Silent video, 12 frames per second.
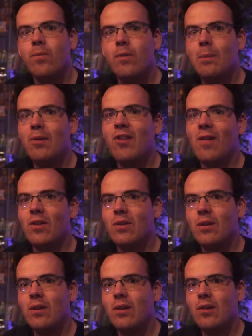Number 7.
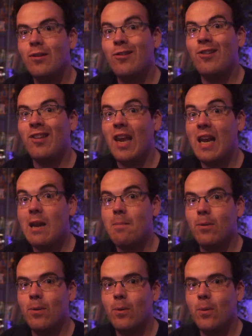Skinny
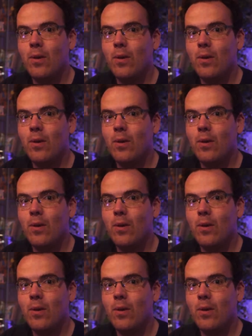Boo.